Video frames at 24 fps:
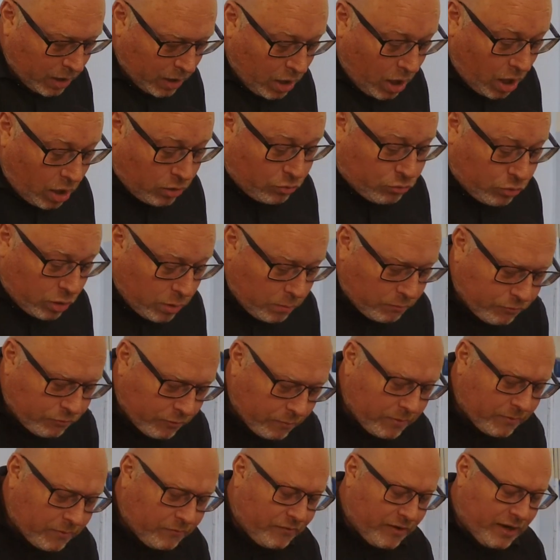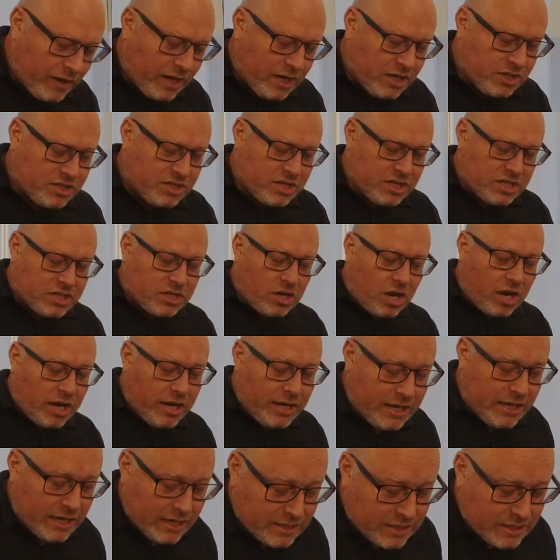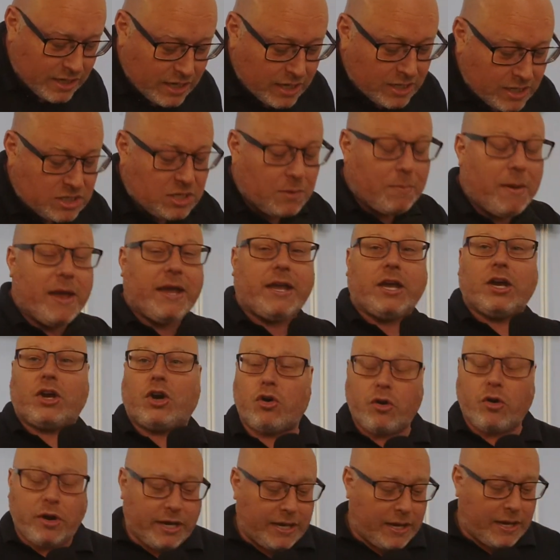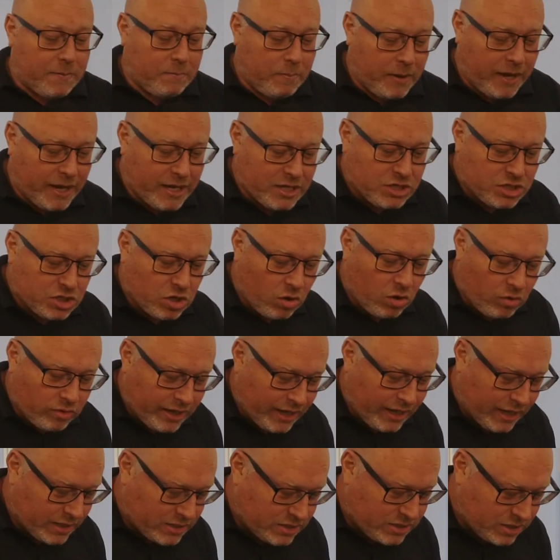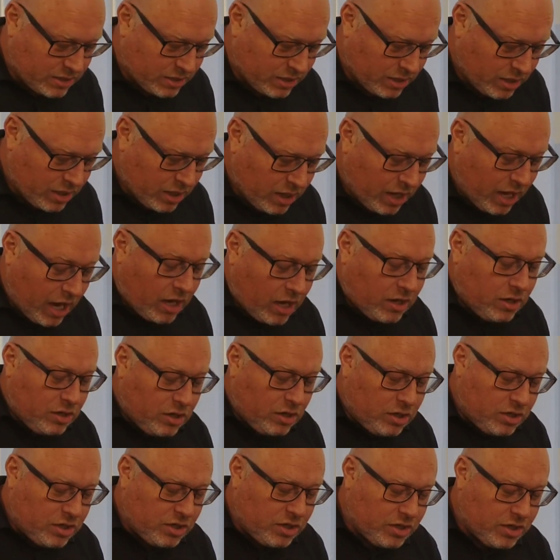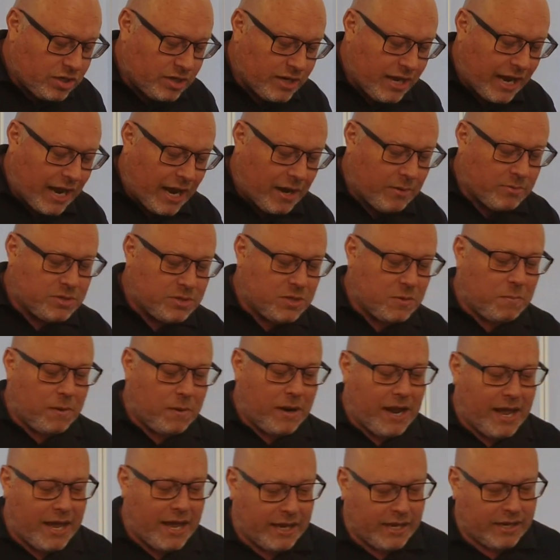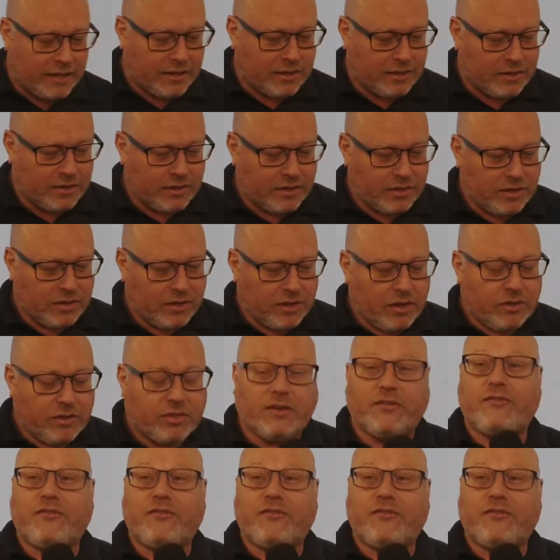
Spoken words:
A group from the village decided to make a cricket pitch on it and learn how to play. The